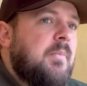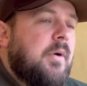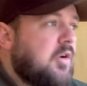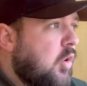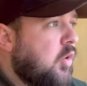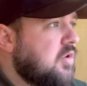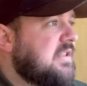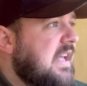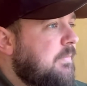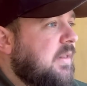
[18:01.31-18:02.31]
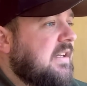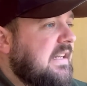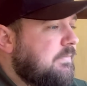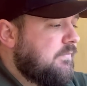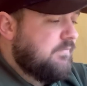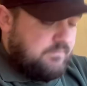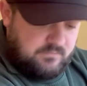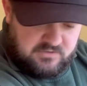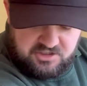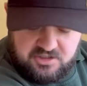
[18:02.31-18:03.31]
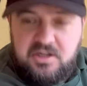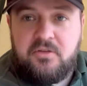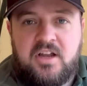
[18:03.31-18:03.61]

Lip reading: But of course, they're bloody, you know the